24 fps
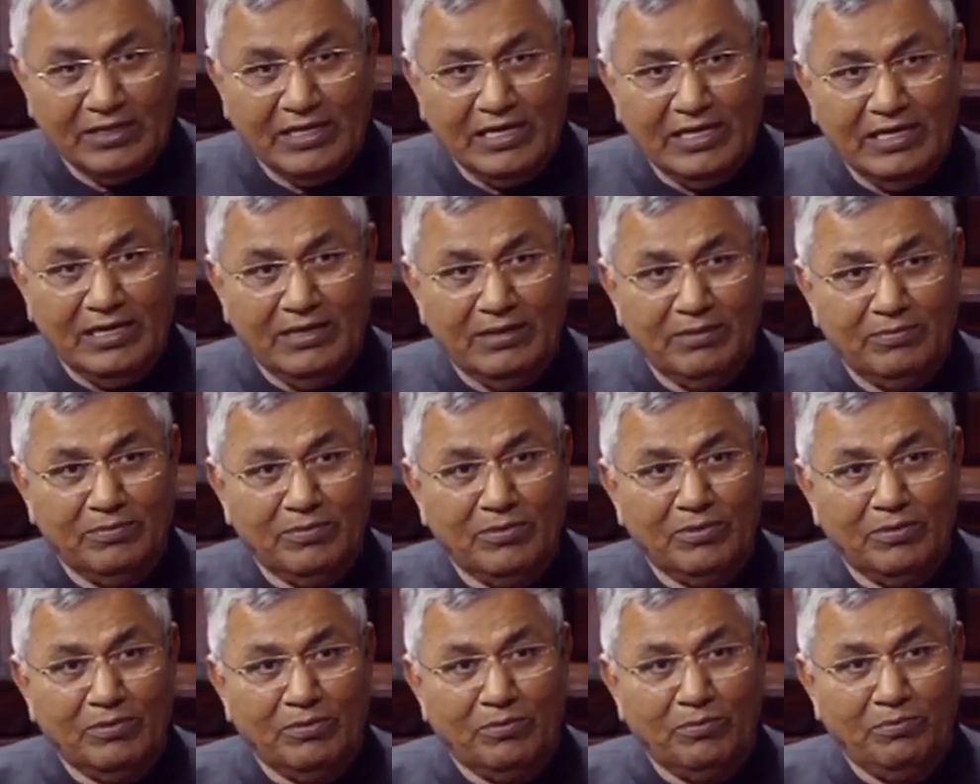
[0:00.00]
the
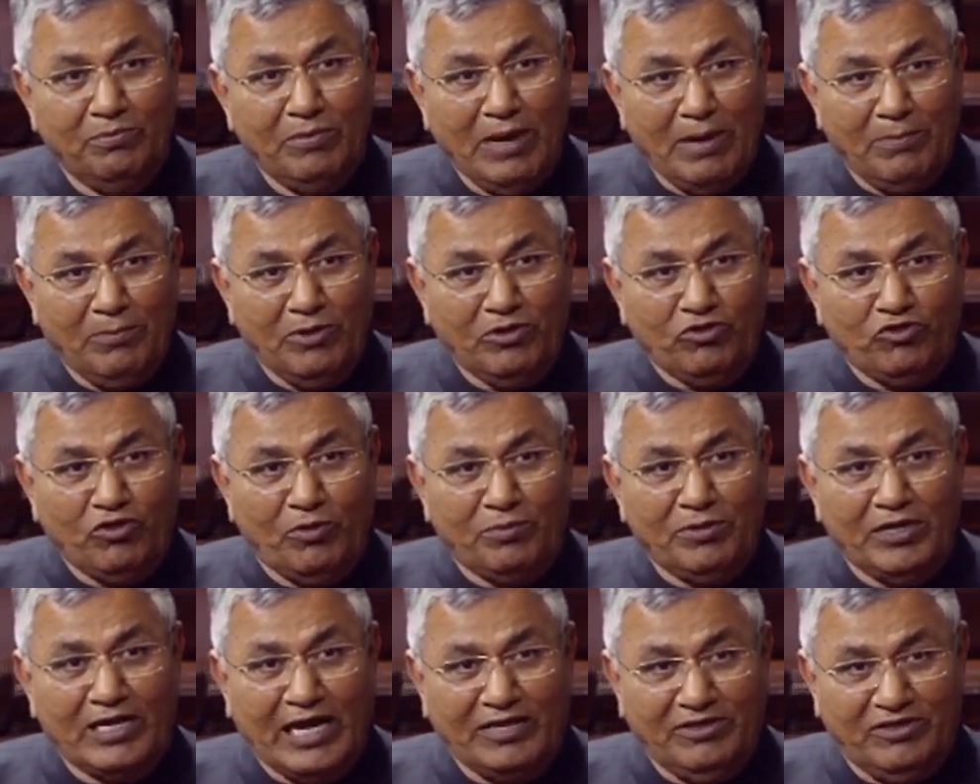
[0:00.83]
members
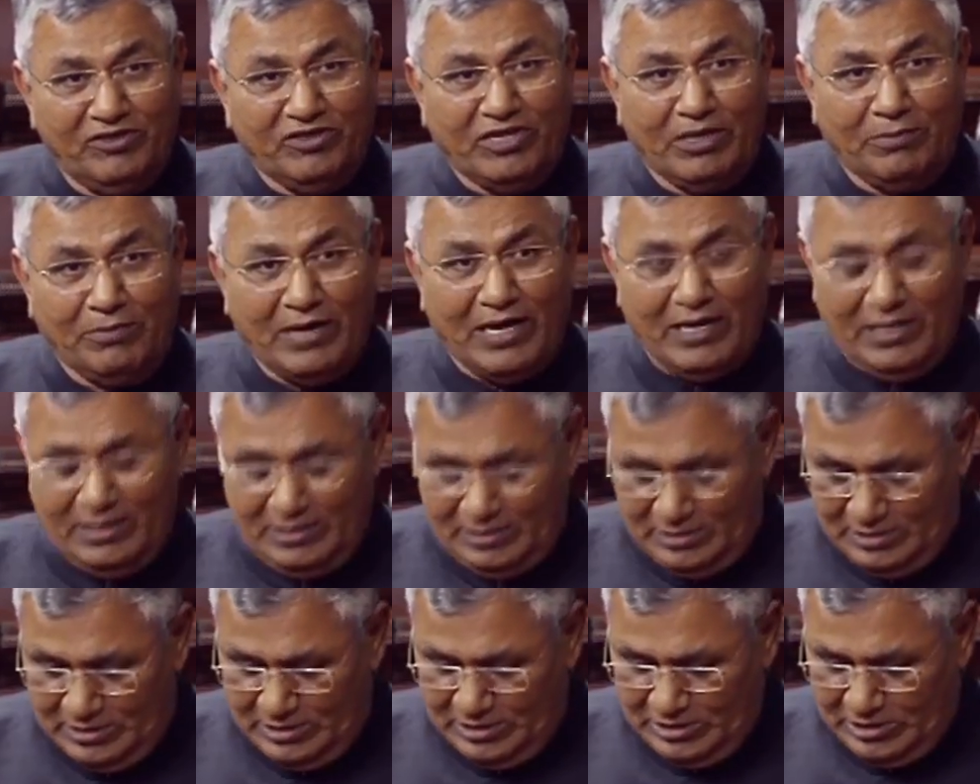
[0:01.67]
of the Rajya Sabha
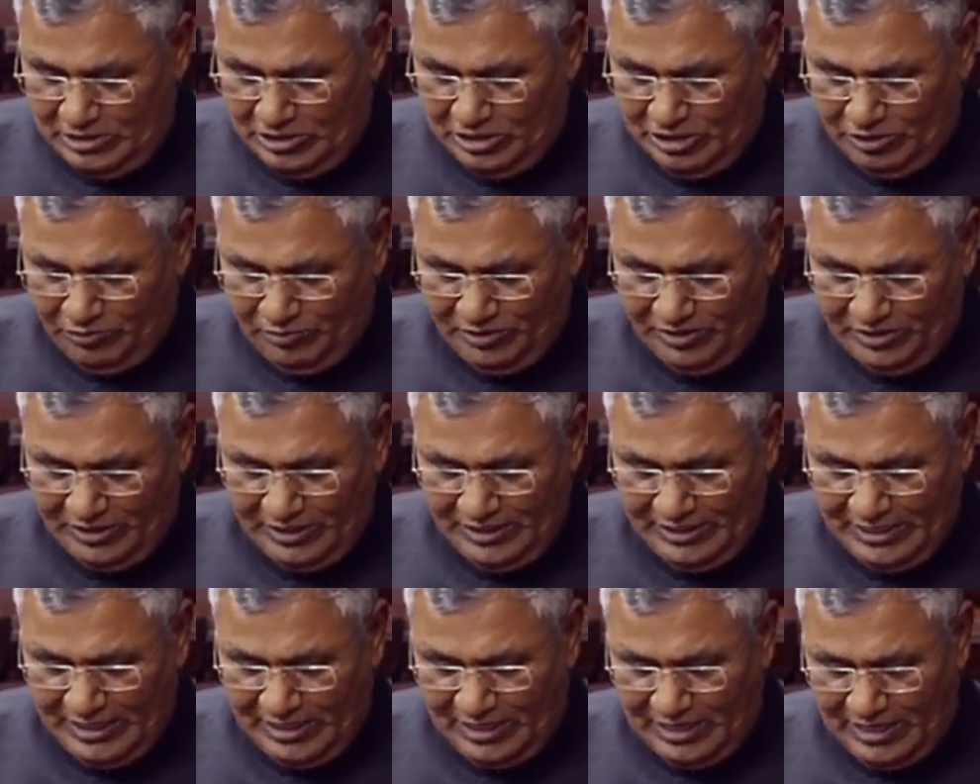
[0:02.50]

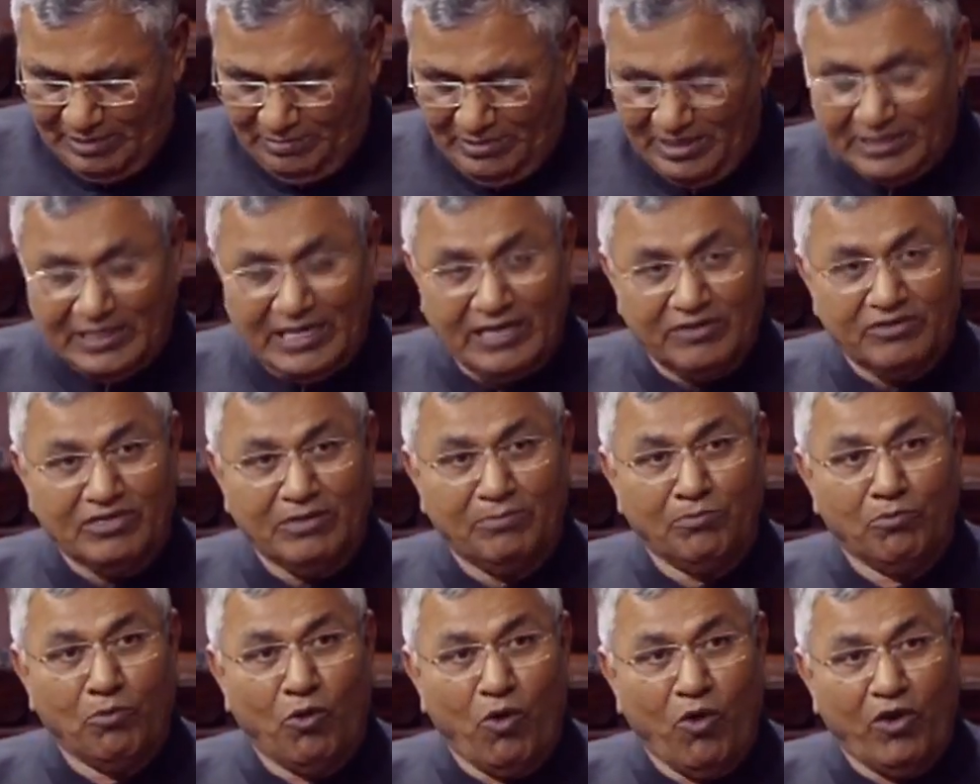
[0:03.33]
requested the government that
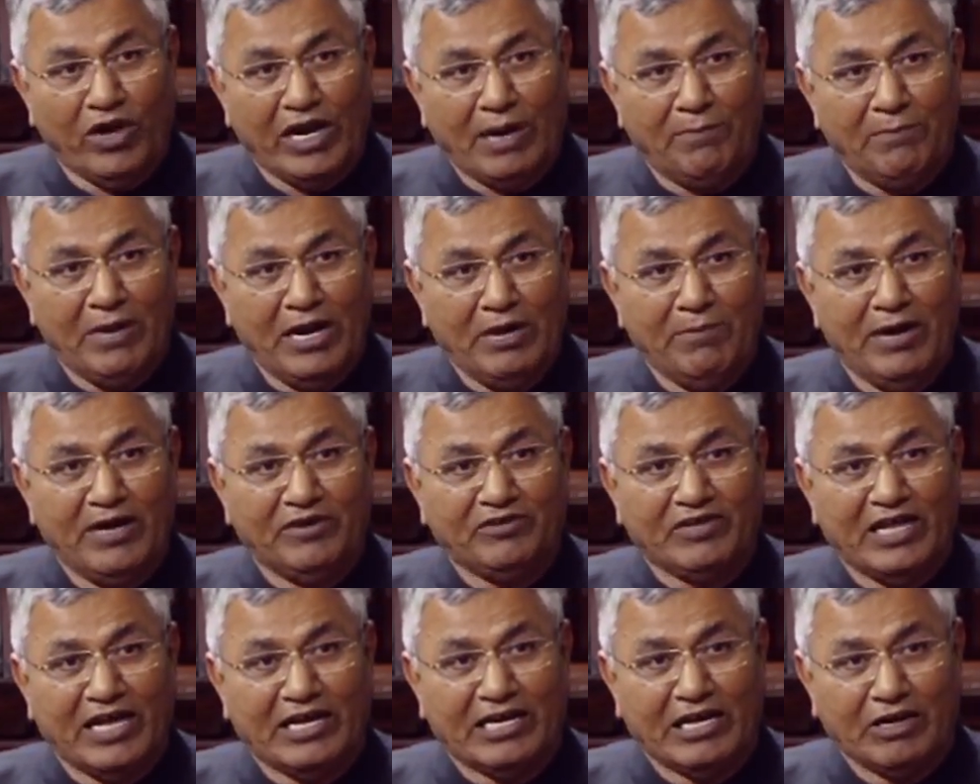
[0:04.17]
some more
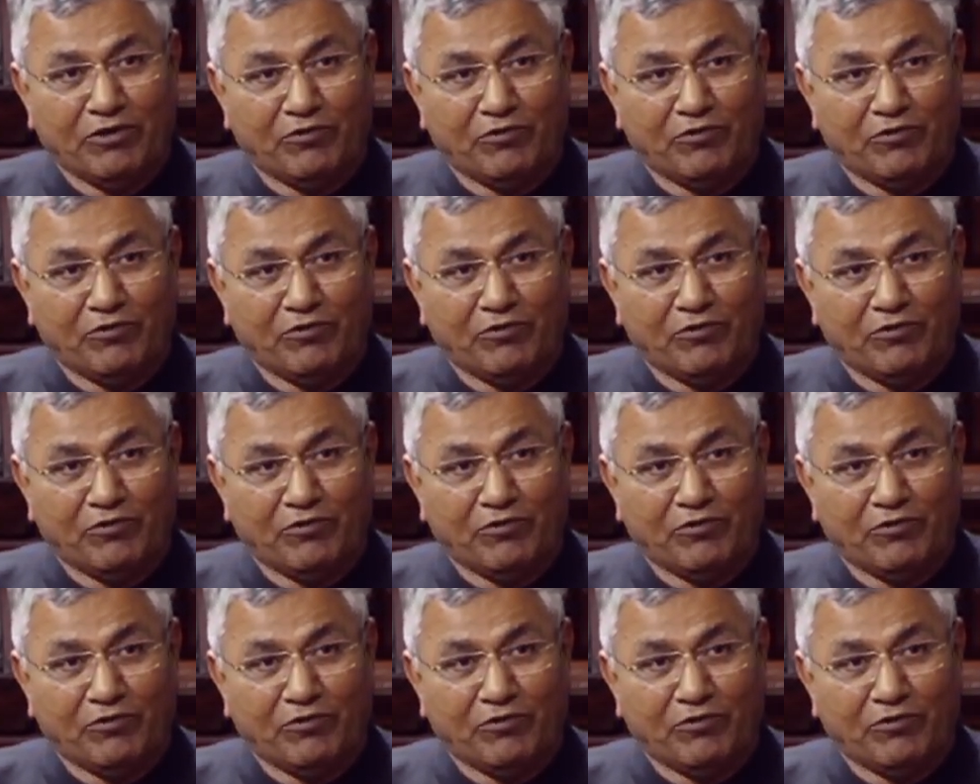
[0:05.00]
amendments are